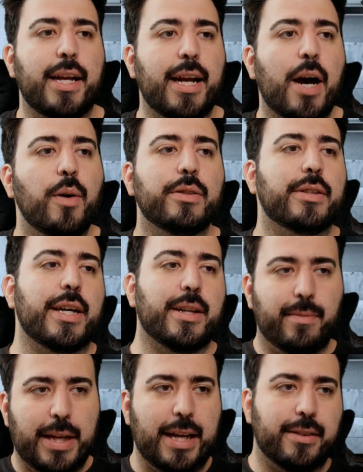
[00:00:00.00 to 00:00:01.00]
Like I was
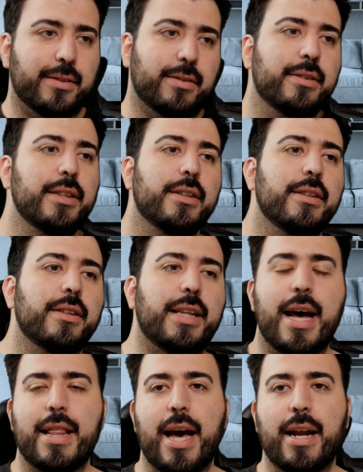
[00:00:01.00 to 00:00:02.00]
like, yes,
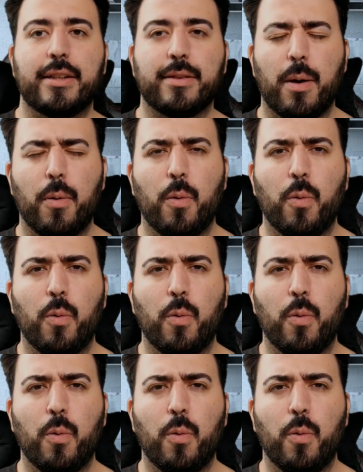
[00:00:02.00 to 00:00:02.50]
that that is